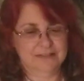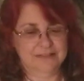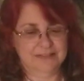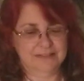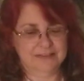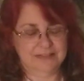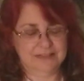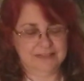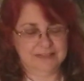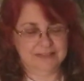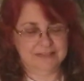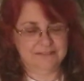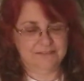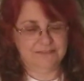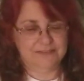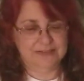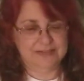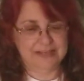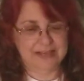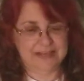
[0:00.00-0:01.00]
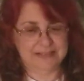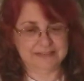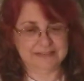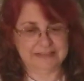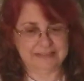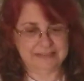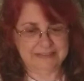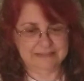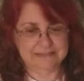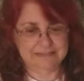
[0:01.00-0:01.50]
the
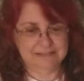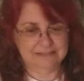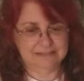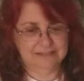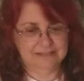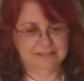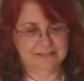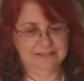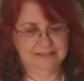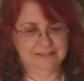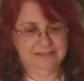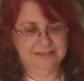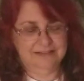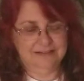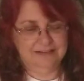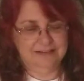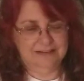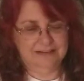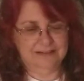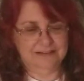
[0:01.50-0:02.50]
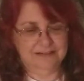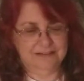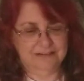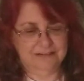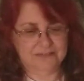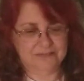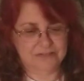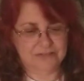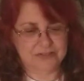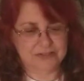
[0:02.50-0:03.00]
finale
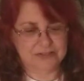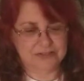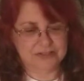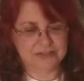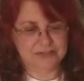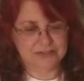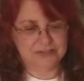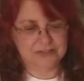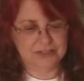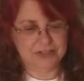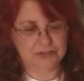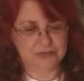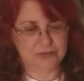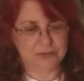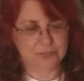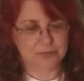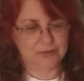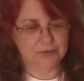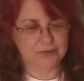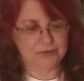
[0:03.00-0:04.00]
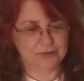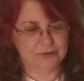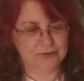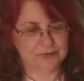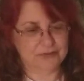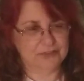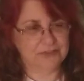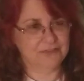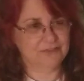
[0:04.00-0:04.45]
of the Touch Mother Earth